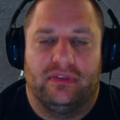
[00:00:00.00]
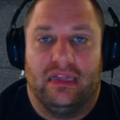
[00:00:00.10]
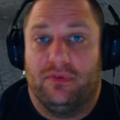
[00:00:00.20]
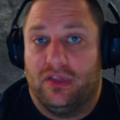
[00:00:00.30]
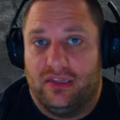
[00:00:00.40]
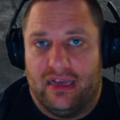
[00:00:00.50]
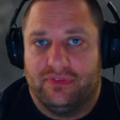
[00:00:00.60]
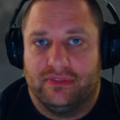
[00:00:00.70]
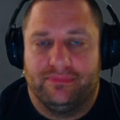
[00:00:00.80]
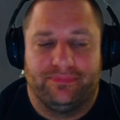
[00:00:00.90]
level
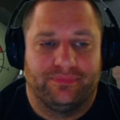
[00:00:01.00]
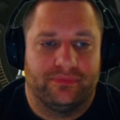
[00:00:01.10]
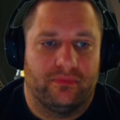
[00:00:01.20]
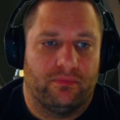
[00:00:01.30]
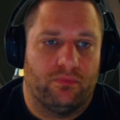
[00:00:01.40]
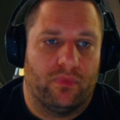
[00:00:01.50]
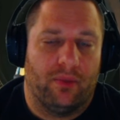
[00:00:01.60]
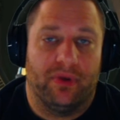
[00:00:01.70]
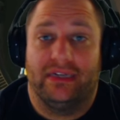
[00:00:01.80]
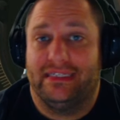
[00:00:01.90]
11.
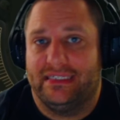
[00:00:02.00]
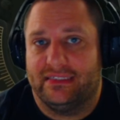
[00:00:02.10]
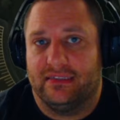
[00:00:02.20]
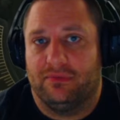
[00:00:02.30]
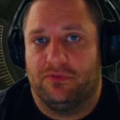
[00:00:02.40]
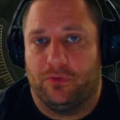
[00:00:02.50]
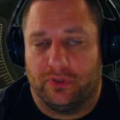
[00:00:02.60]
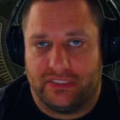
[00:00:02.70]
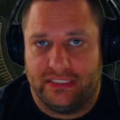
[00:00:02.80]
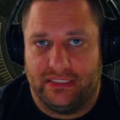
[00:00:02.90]
But I need to get to level
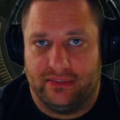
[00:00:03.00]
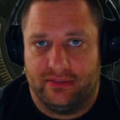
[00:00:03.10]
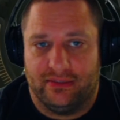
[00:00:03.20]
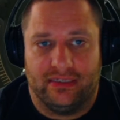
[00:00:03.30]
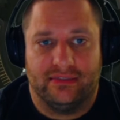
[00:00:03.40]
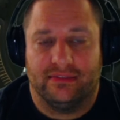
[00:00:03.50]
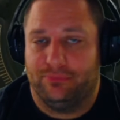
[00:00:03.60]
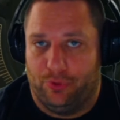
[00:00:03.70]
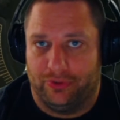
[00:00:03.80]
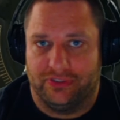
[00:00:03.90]
14. That is
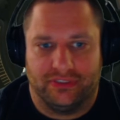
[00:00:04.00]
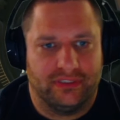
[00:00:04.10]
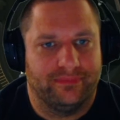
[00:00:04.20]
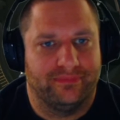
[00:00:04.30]
important.